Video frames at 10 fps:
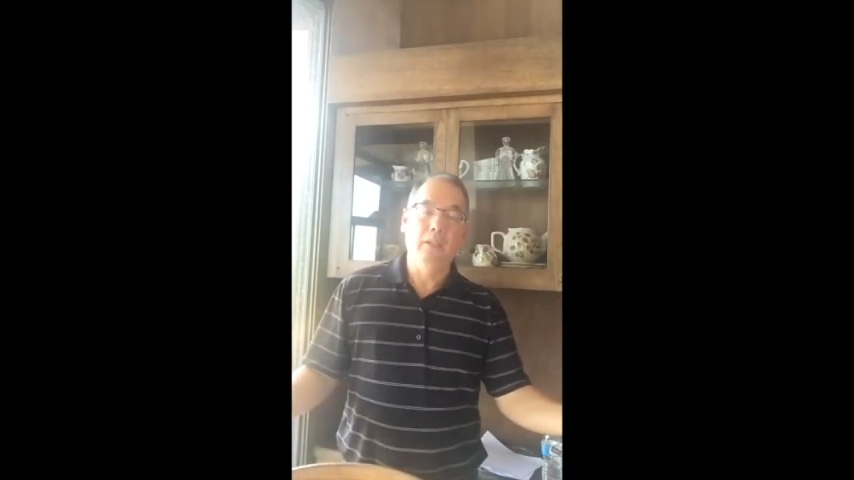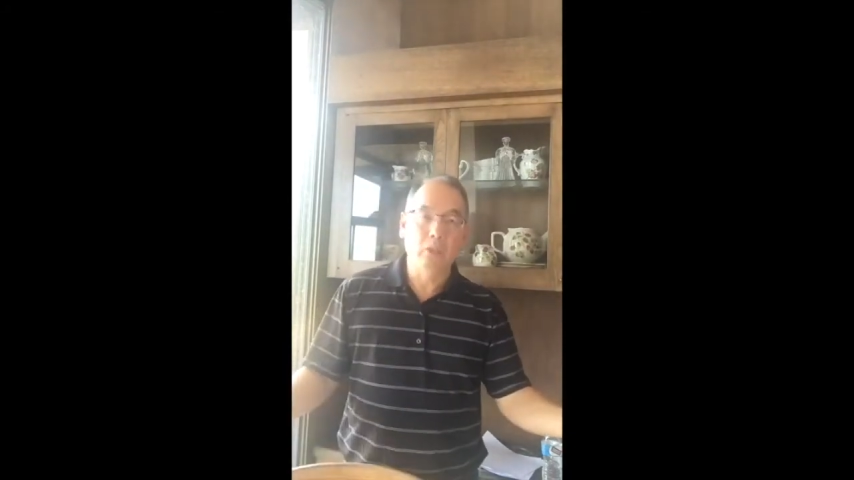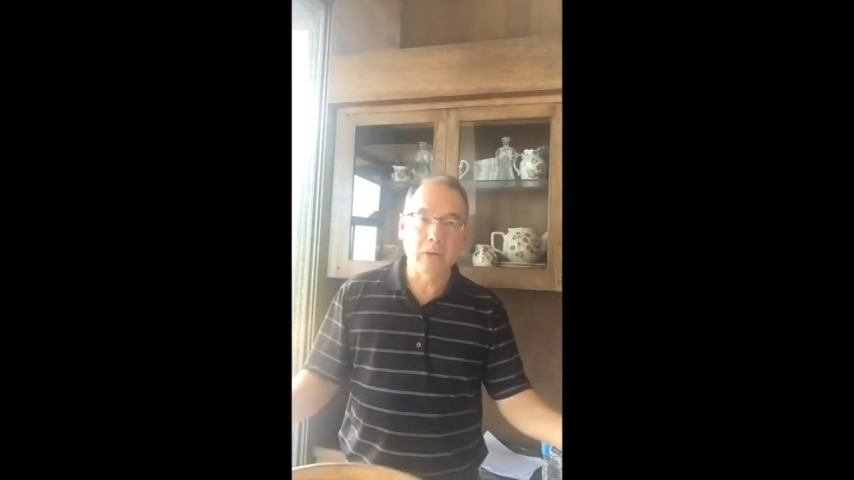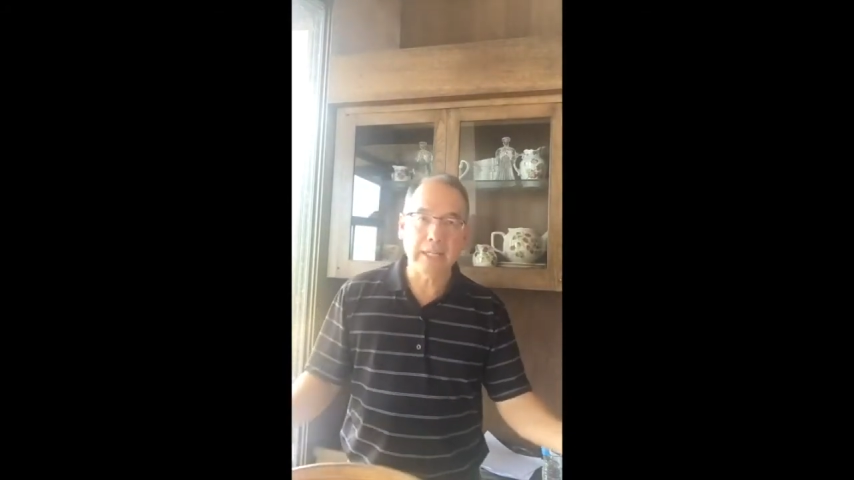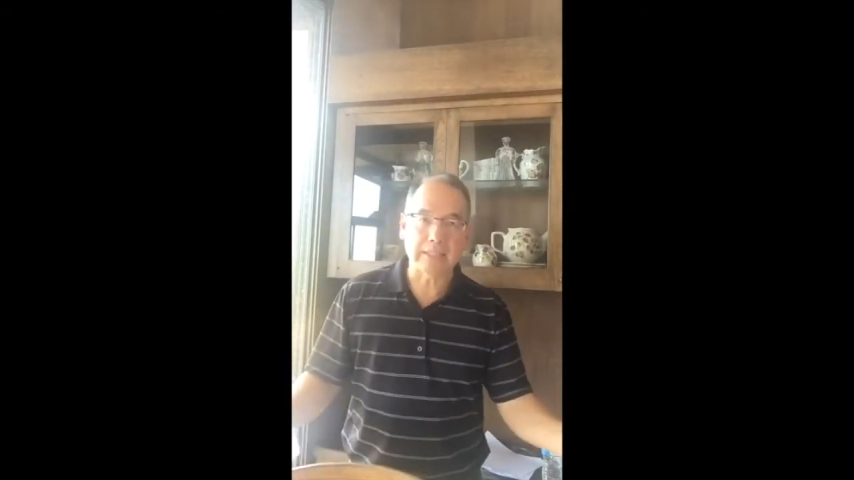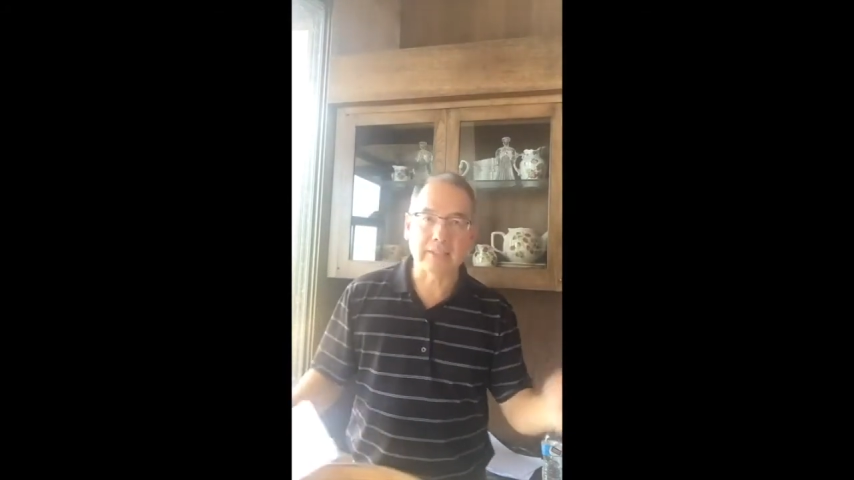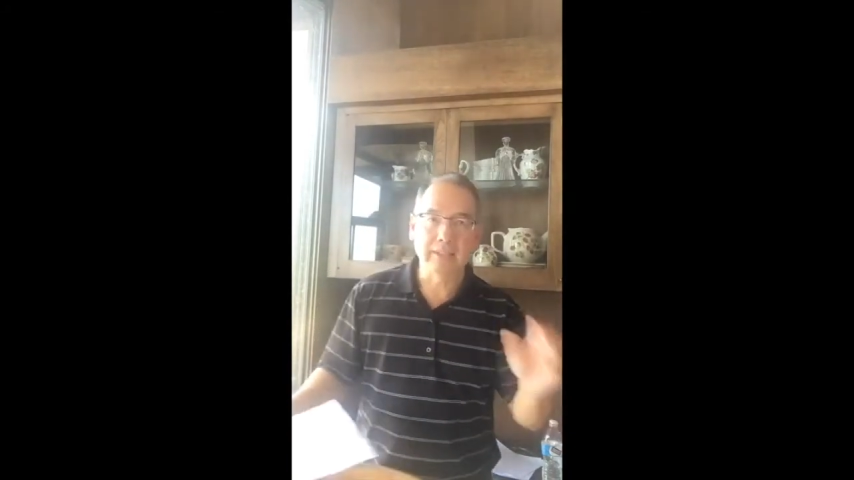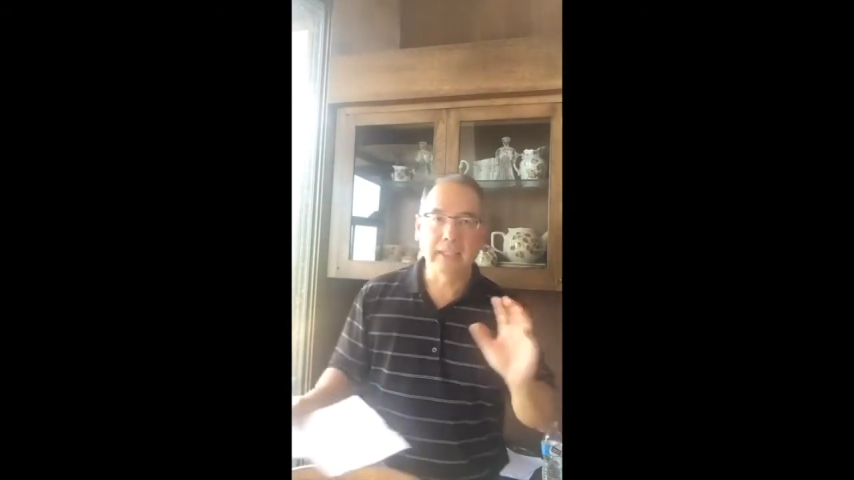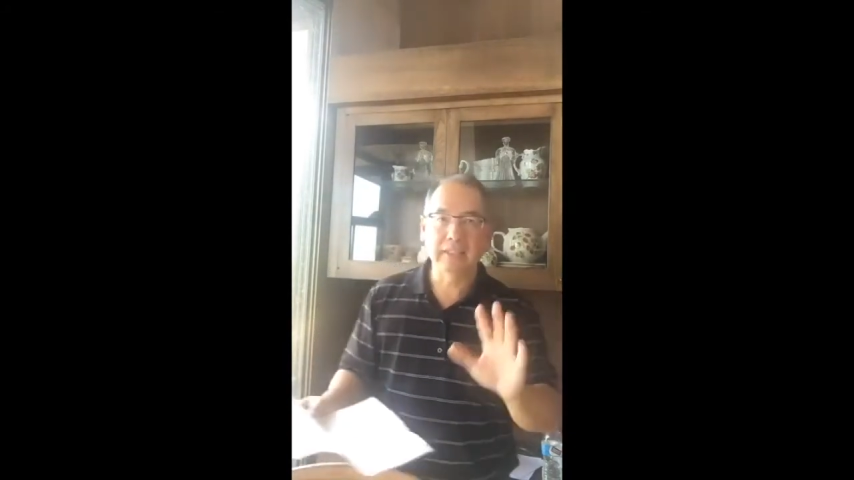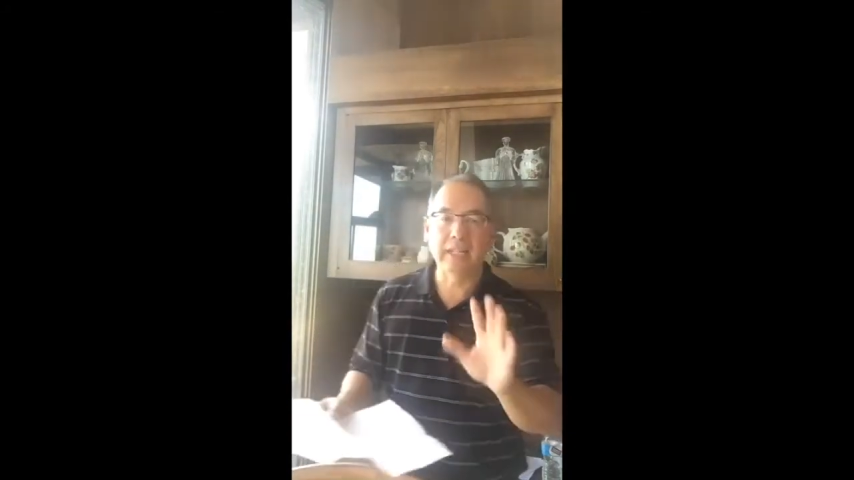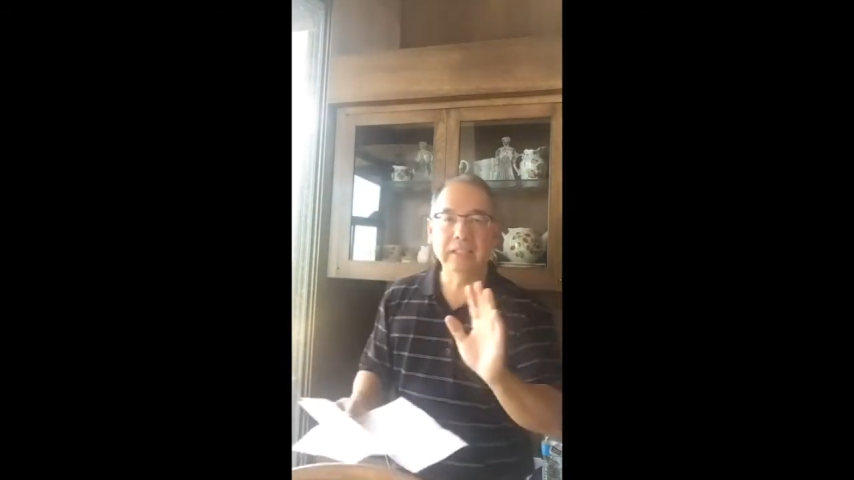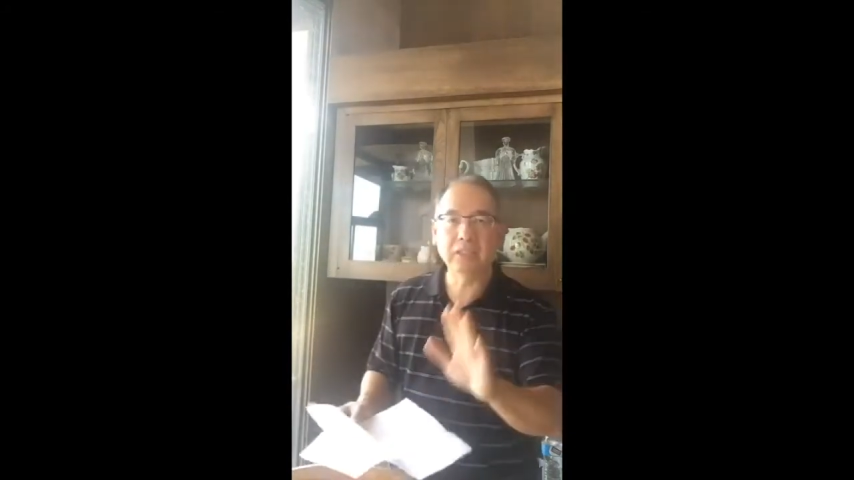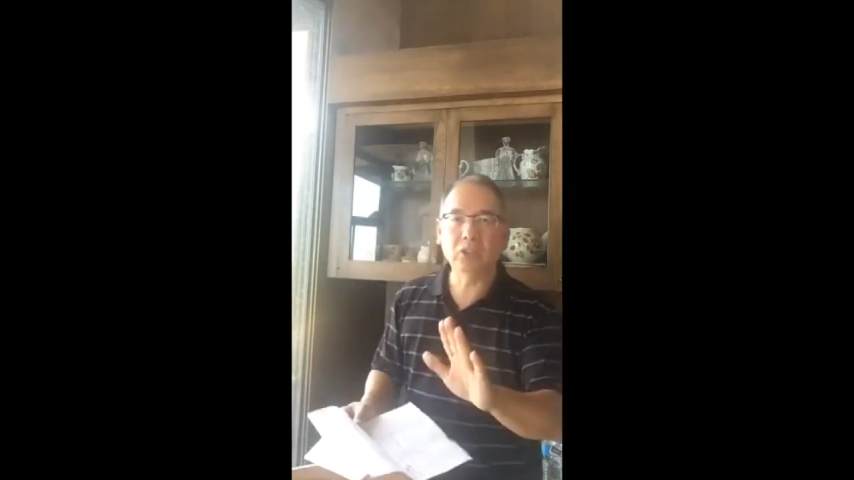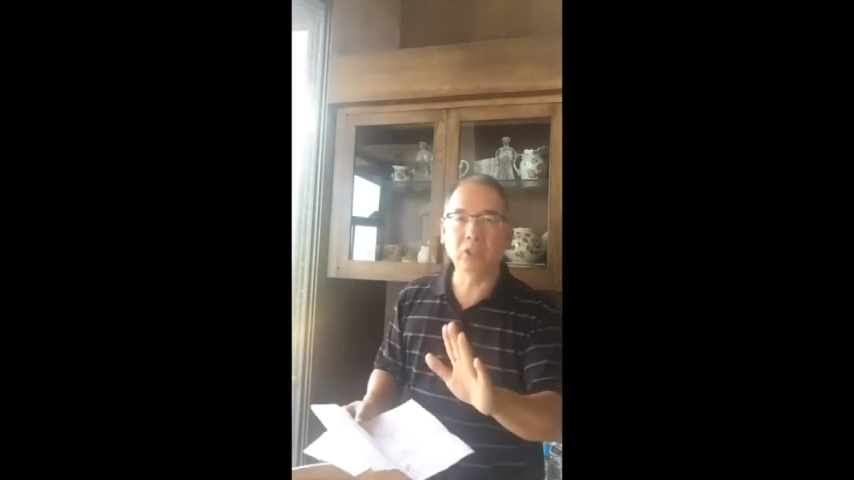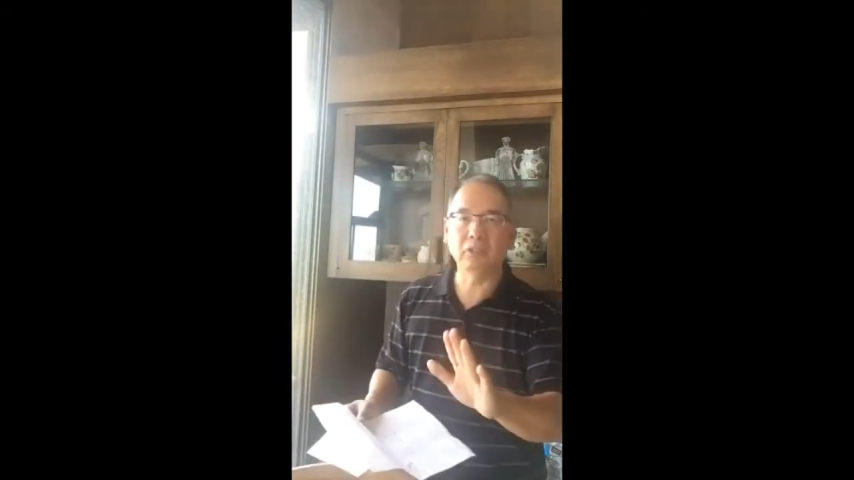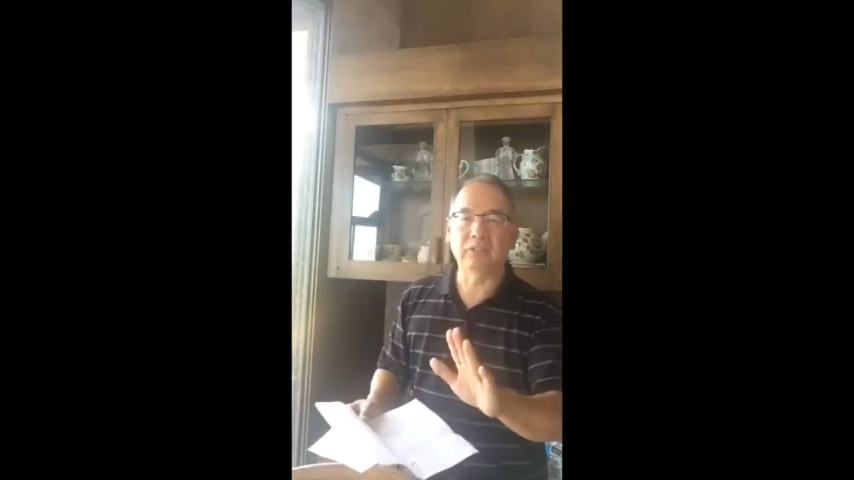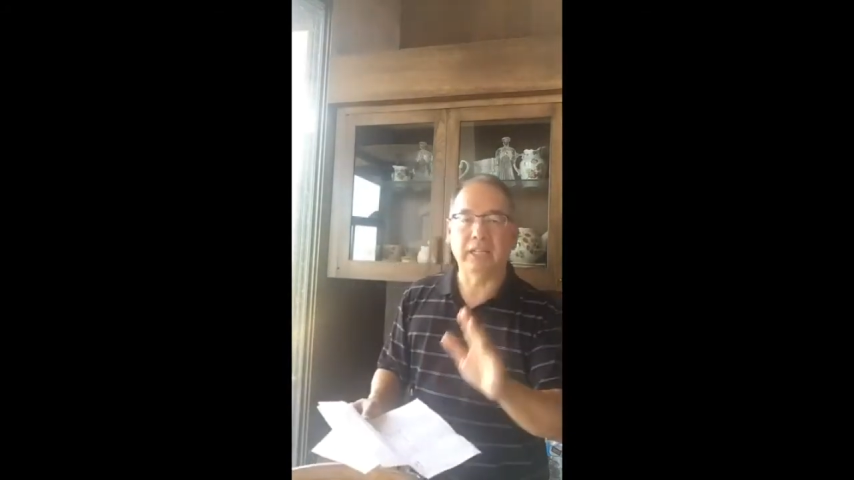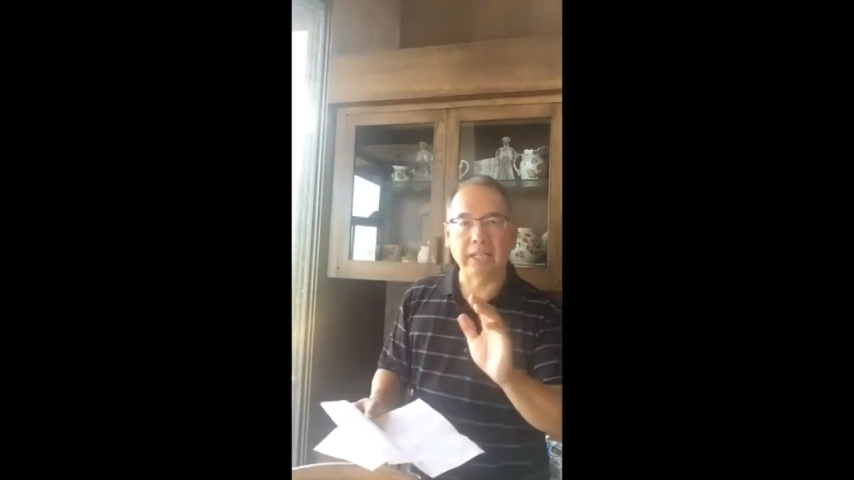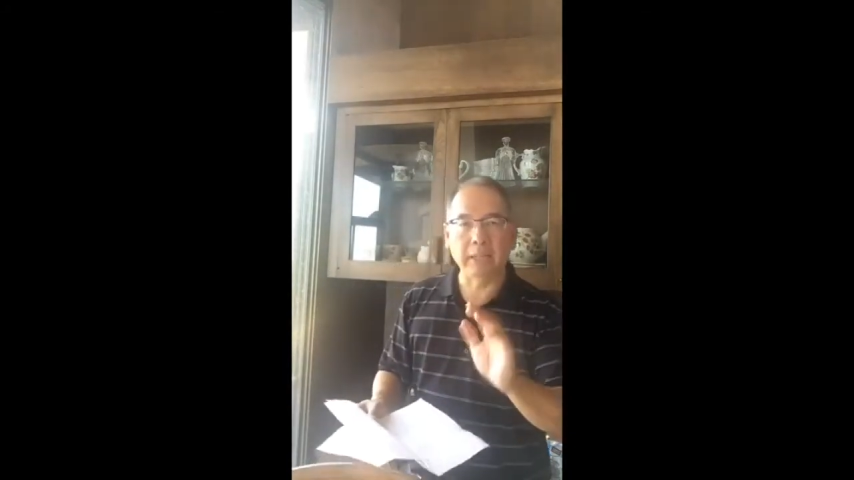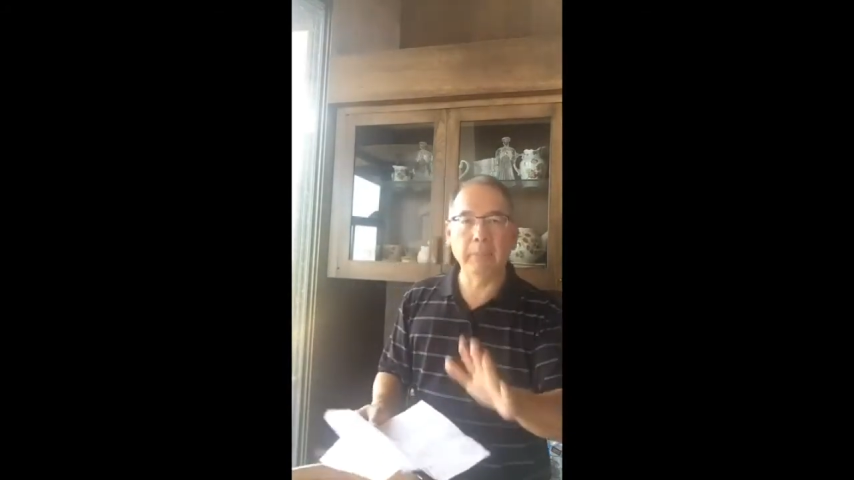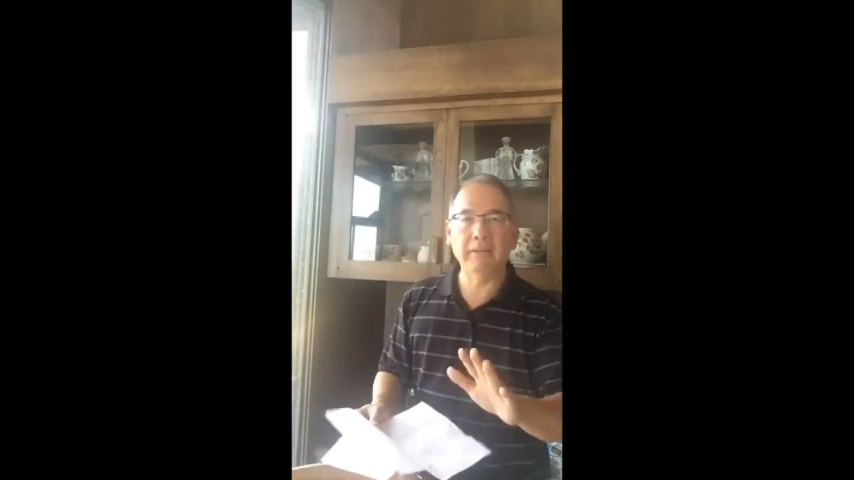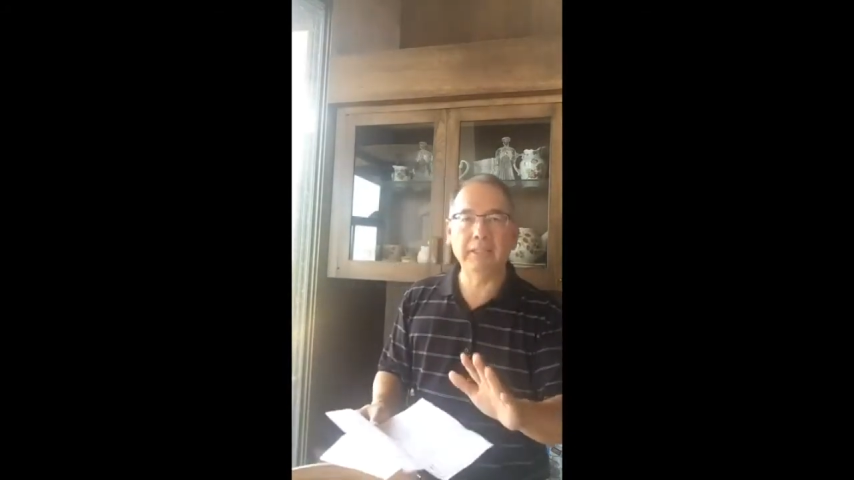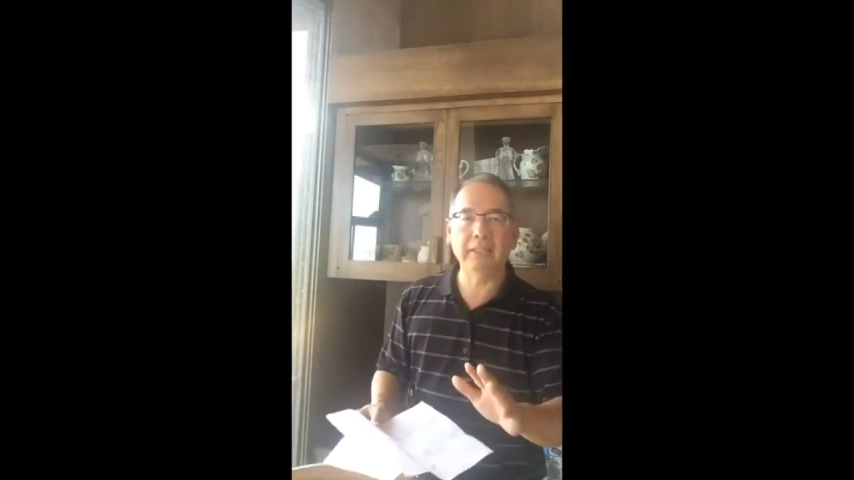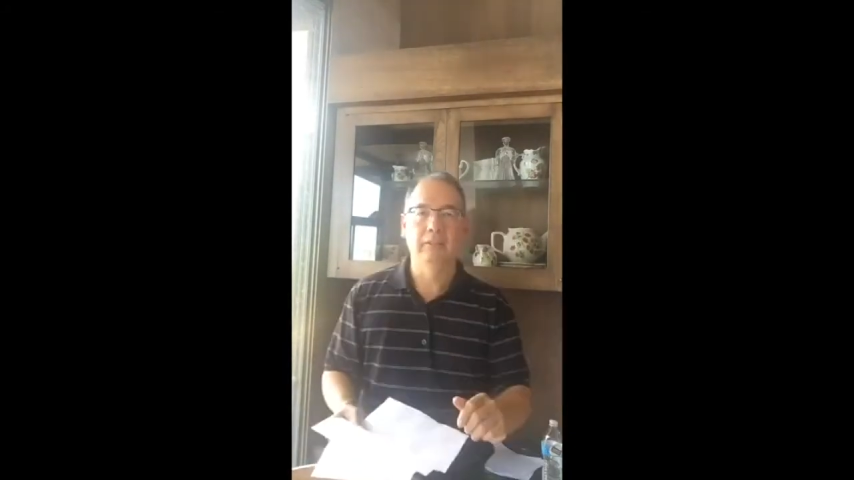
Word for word: Grace is undeserved and unmerited